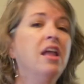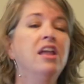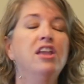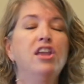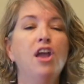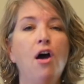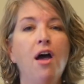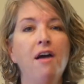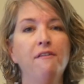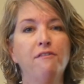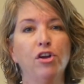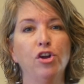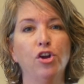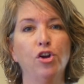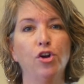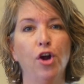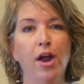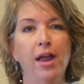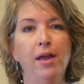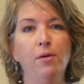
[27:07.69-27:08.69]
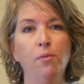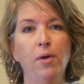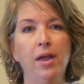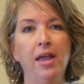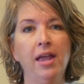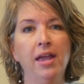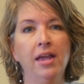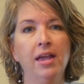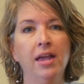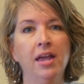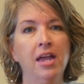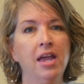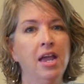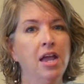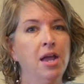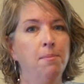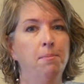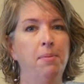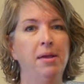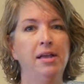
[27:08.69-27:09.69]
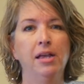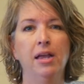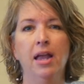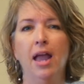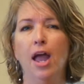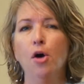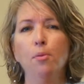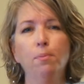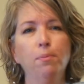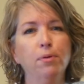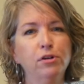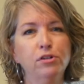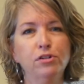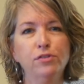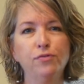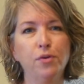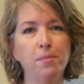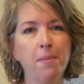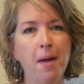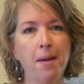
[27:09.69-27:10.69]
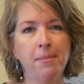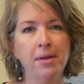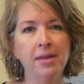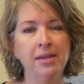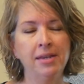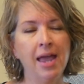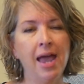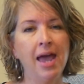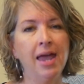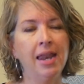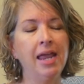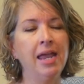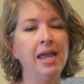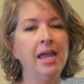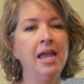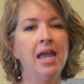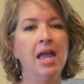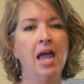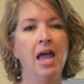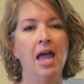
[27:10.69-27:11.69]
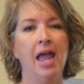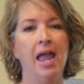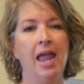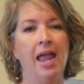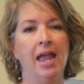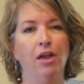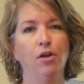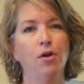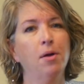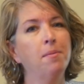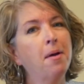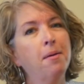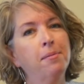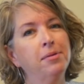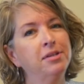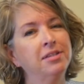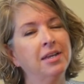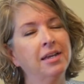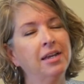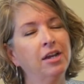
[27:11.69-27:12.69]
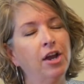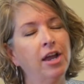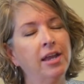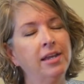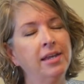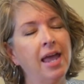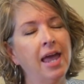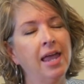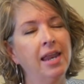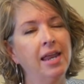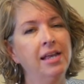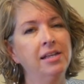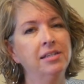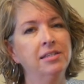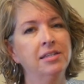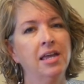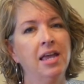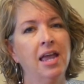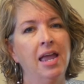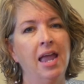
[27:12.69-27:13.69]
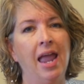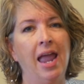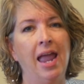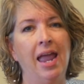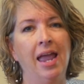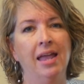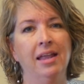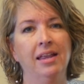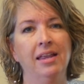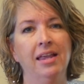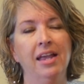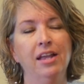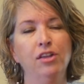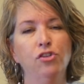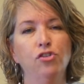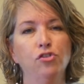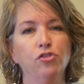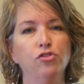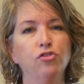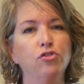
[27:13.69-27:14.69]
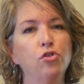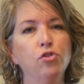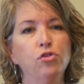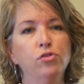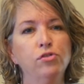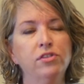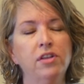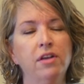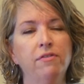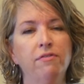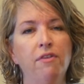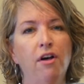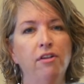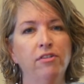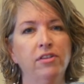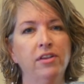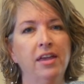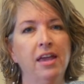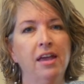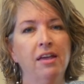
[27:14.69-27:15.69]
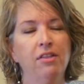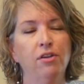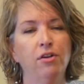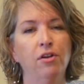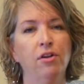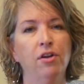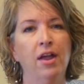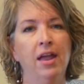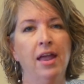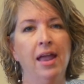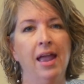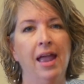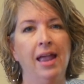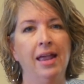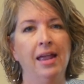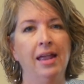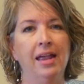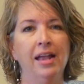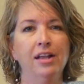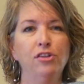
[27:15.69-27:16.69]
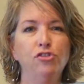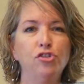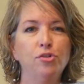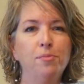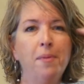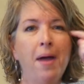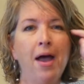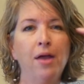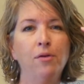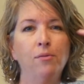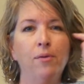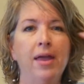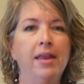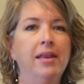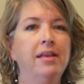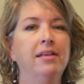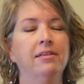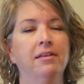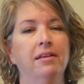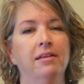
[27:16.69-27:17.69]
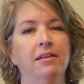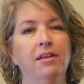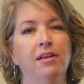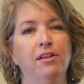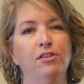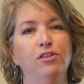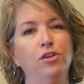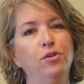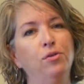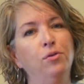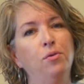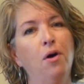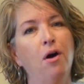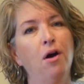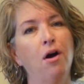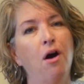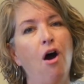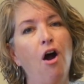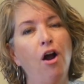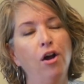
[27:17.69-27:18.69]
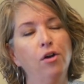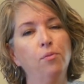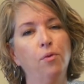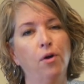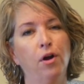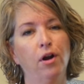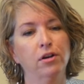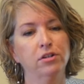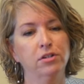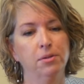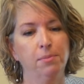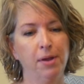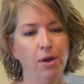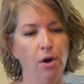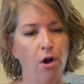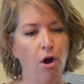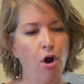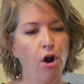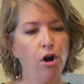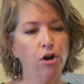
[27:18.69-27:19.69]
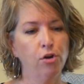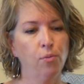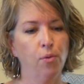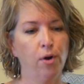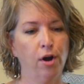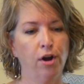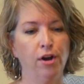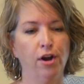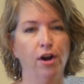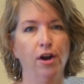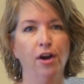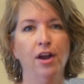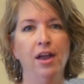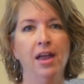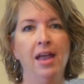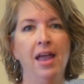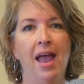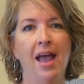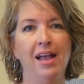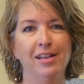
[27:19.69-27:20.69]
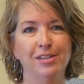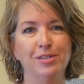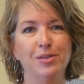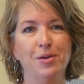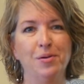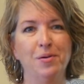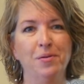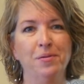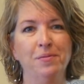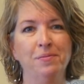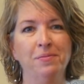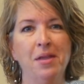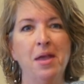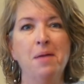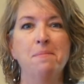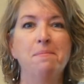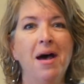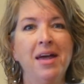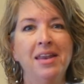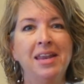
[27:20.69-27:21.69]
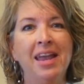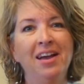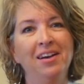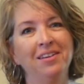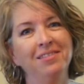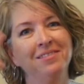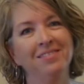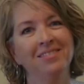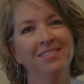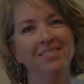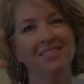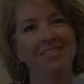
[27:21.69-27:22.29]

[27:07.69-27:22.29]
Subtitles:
Y'all have a great week. Be helpers for Mama and Daddy and Grandmamas and Granddaddies, and get your school stuff all together and get your mind ready to do hard work, to be a hard worker at school. Bye now.